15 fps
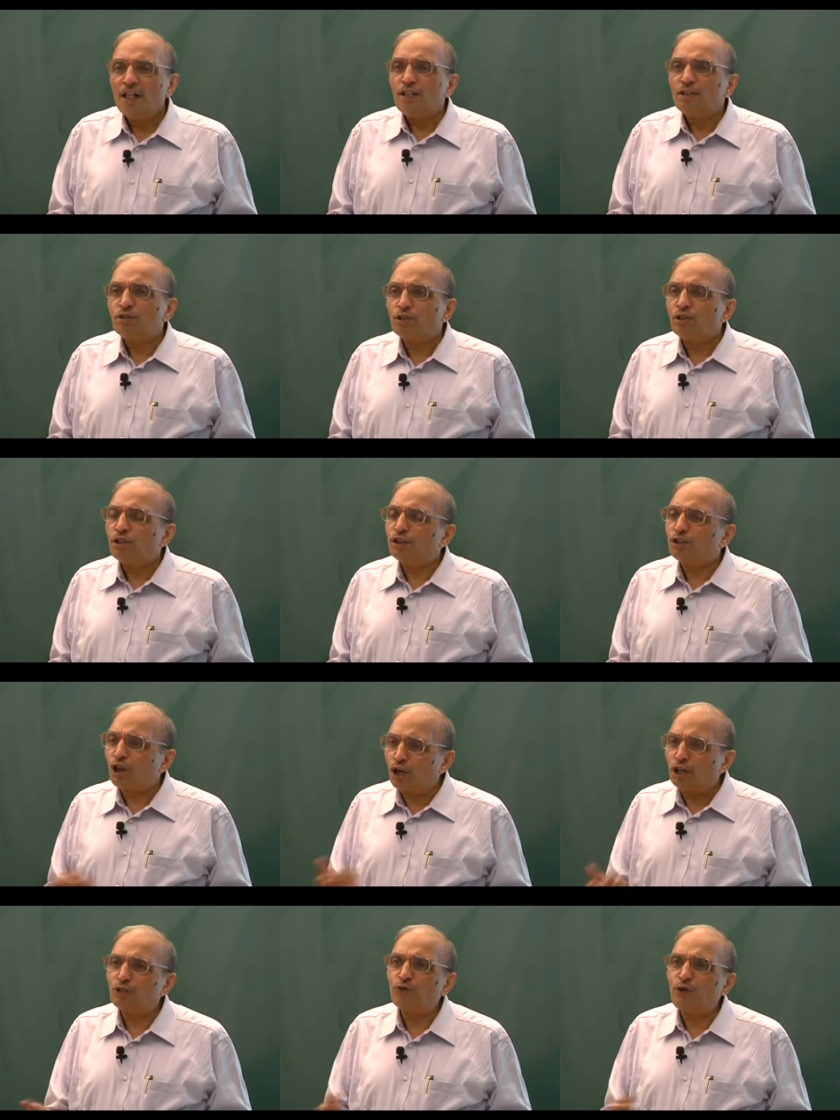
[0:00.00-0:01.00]
So, your
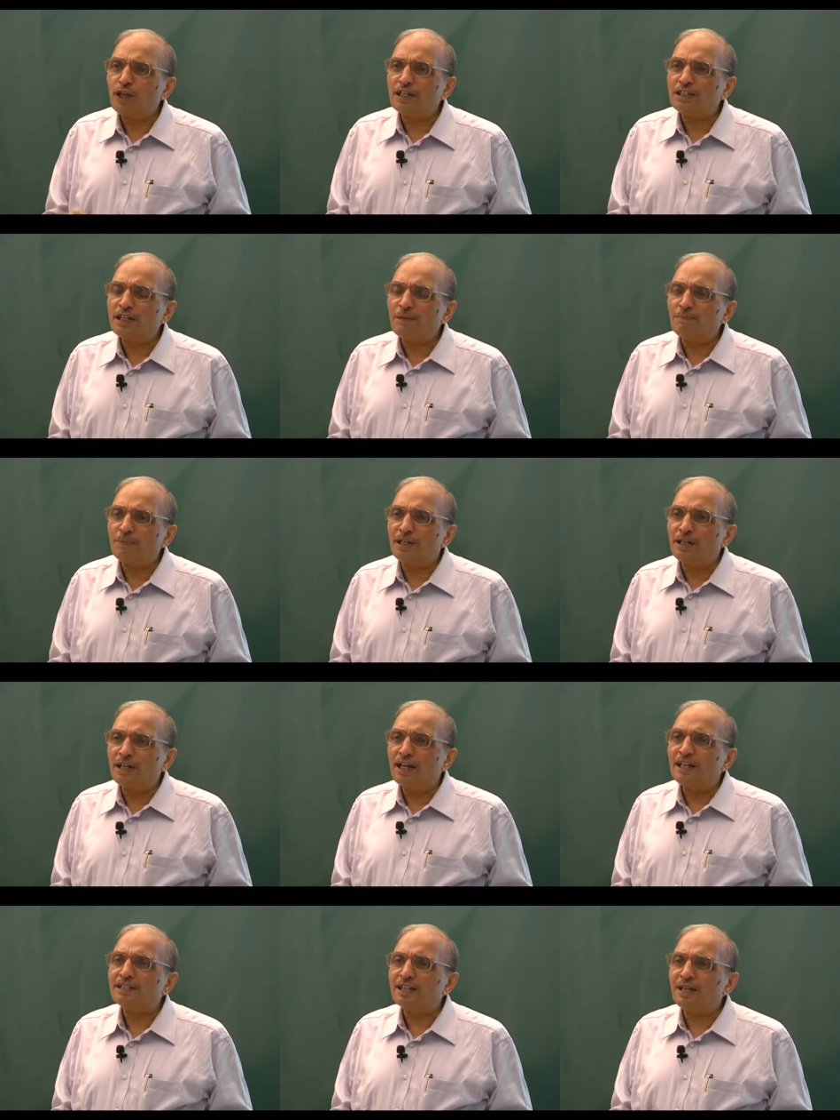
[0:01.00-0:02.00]
thoughts for example,
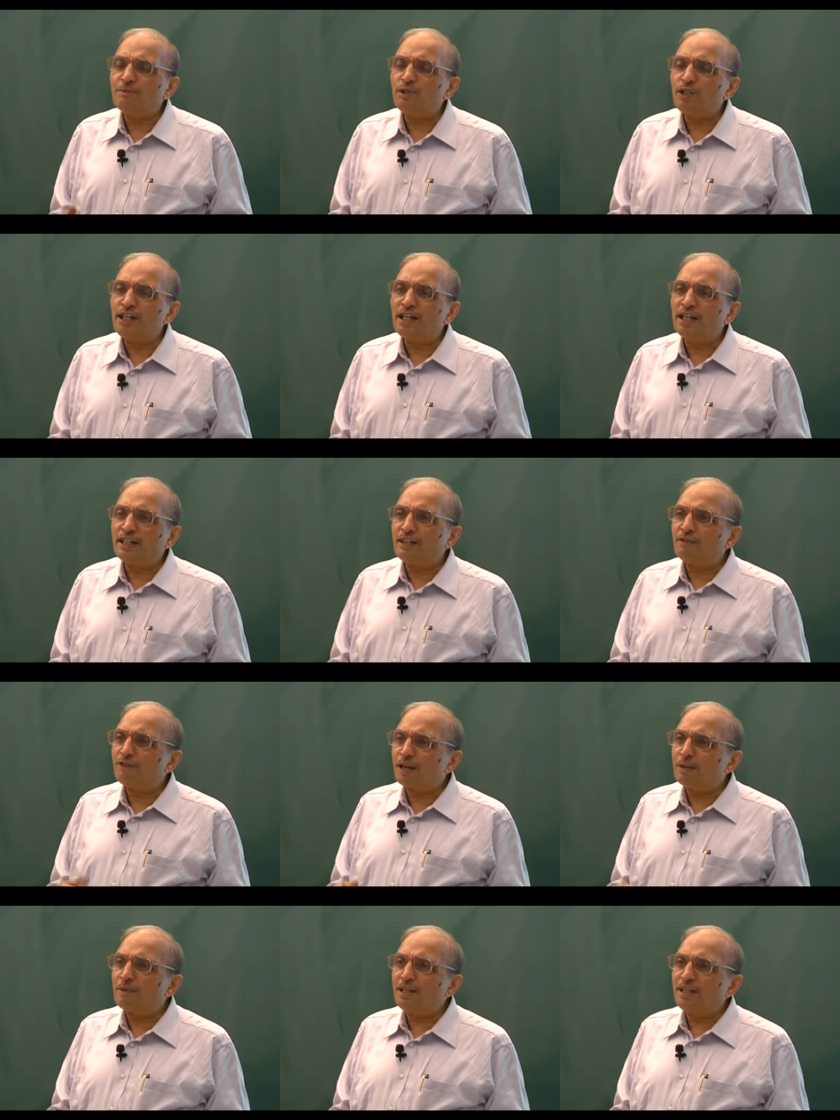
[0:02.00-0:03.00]
as communicated
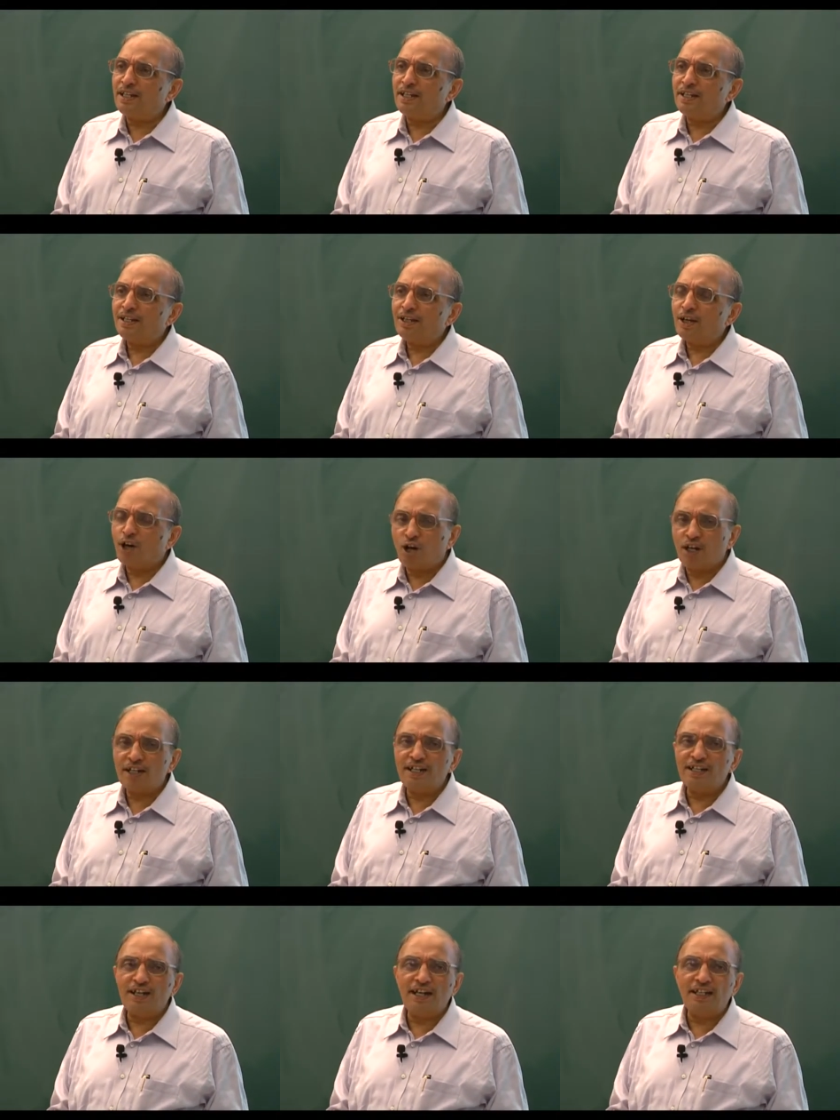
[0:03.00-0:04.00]
verbally or
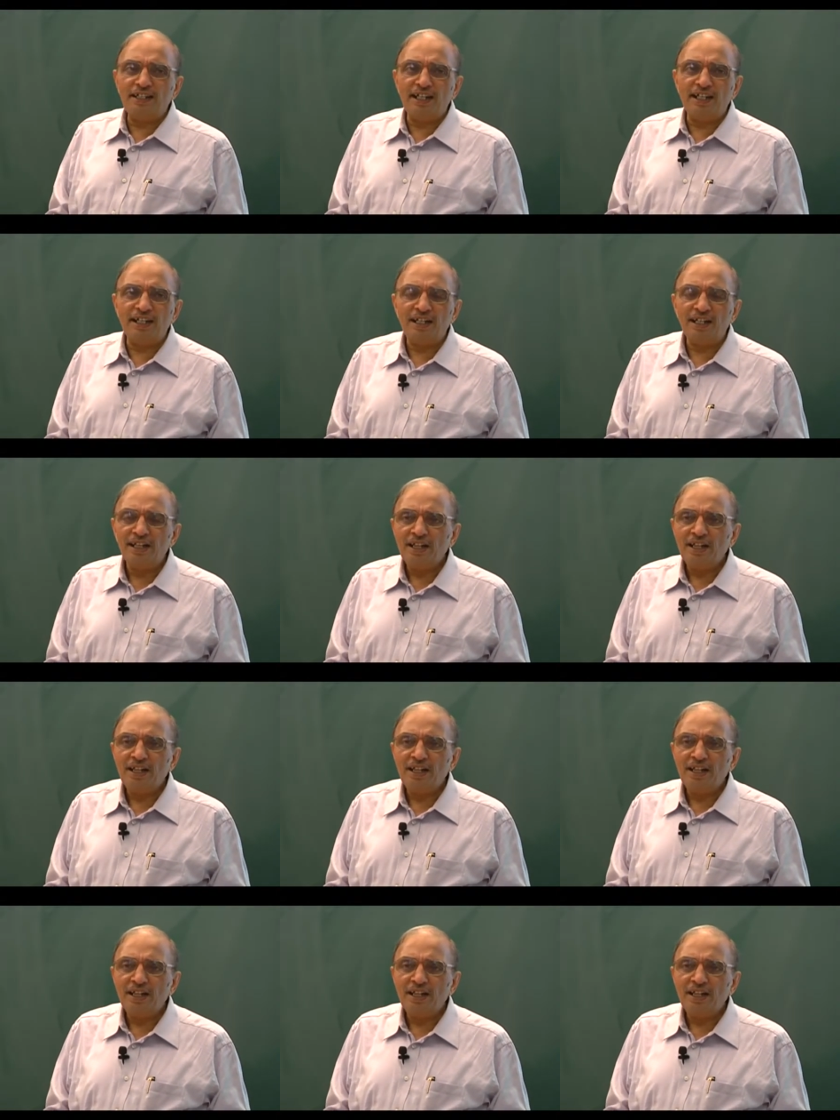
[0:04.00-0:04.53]
in writing